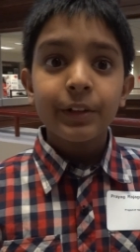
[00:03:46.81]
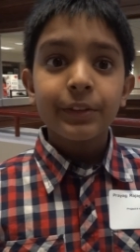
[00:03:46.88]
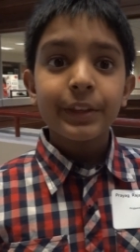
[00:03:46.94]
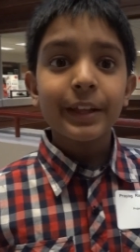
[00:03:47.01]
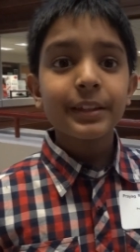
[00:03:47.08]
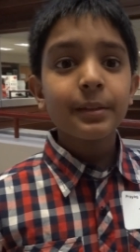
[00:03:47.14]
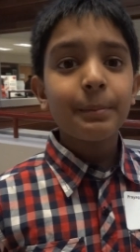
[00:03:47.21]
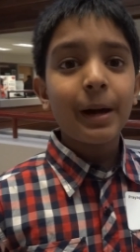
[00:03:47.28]

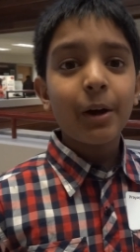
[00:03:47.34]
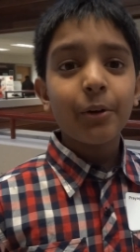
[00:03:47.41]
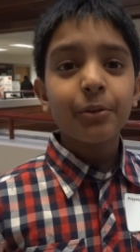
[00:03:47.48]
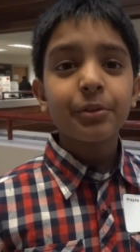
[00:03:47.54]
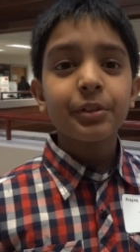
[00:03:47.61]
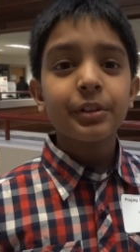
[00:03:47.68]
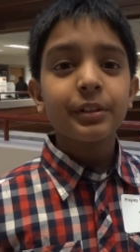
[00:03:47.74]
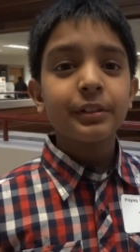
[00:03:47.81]
That's about
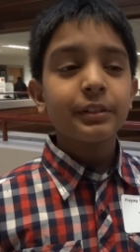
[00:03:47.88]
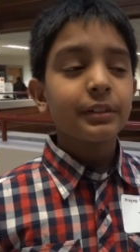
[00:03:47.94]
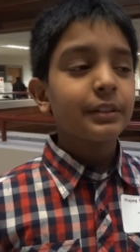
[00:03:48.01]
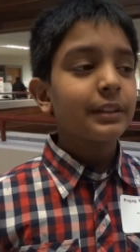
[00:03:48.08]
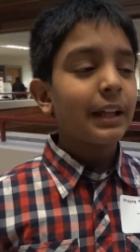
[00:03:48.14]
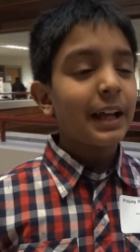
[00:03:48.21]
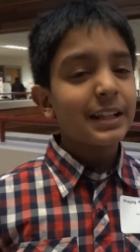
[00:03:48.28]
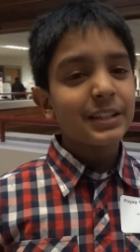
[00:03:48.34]

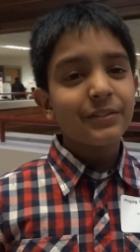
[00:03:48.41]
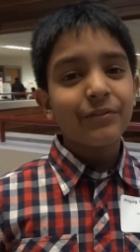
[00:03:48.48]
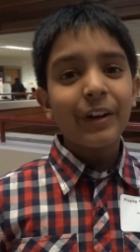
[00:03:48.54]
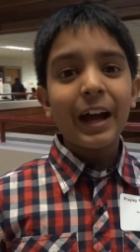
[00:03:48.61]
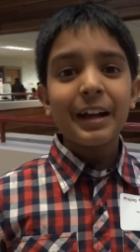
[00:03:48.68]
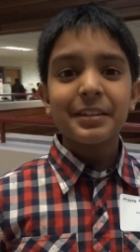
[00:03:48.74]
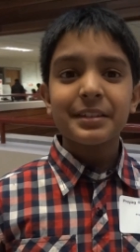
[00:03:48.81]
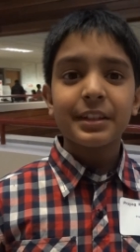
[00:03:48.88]
as
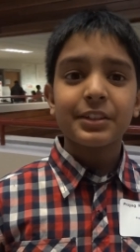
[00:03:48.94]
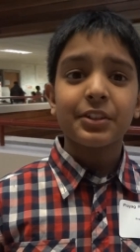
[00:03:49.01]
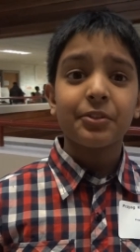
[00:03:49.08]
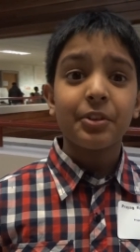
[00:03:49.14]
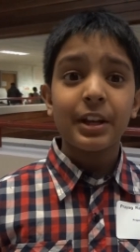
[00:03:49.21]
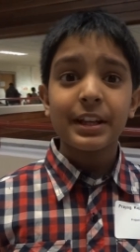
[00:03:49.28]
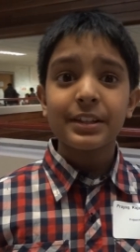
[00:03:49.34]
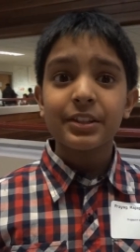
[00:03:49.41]
fast as a
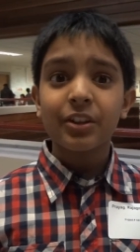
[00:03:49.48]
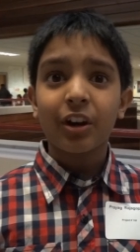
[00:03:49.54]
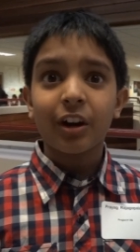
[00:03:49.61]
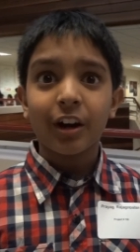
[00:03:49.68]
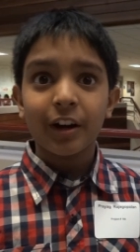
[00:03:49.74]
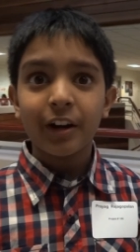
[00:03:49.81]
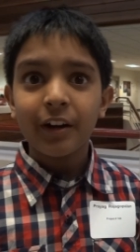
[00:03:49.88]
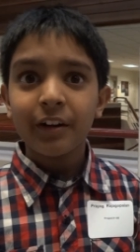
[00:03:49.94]
race car.